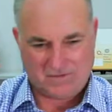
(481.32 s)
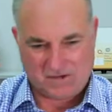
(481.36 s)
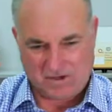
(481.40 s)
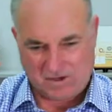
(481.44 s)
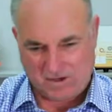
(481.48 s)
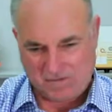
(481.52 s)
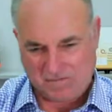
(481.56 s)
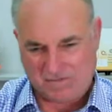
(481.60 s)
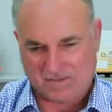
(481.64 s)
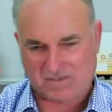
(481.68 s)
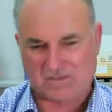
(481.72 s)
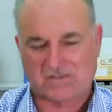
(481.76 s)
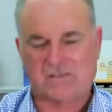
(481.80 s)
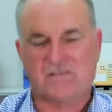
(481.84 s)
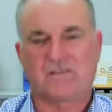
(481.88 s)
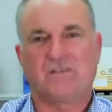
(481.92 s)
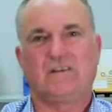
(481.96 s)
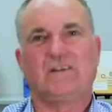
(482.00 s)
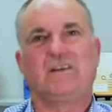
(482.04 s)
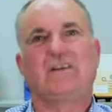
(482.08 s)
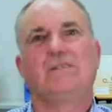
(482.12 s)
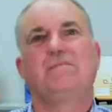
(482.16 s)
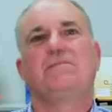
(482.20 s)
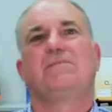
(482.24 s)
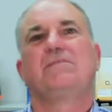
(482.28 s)
urban
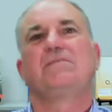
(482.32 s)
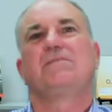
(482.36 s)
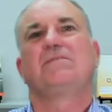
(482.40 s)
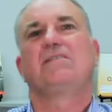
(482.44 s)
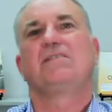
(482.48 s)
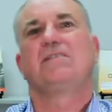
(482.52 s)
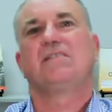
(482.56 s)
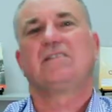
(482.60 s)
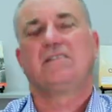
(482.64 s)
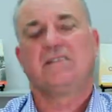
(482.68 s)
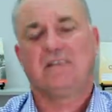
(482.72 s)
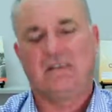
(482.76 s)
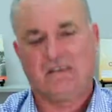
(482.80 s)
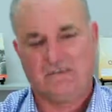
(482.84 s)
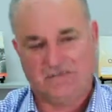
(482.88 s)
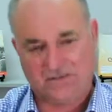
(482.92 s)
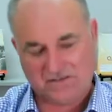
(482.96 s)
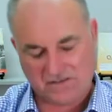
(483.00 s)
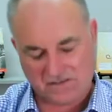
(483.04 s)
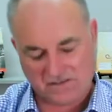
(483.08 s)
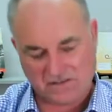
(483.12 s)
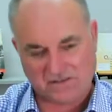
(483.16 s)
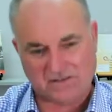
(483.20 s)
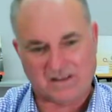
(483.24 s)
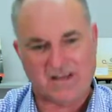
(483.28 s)
streams, if
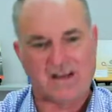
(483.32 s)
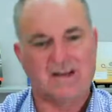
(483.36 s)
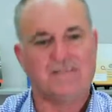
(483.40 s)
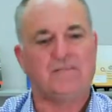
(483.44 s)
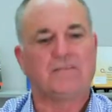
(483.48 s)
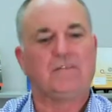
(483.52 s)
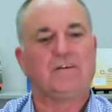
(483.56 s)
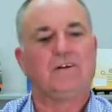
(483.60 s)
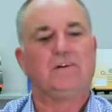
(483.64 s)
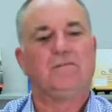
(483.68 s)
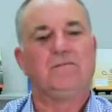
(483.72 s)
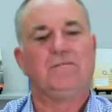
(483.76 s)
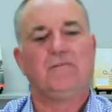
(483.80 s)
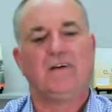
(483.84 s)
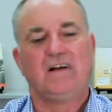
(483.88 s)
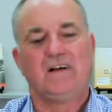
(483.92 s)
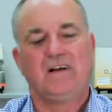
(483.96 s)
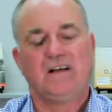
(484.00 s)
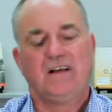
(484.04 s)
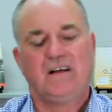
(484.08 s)
you still have them,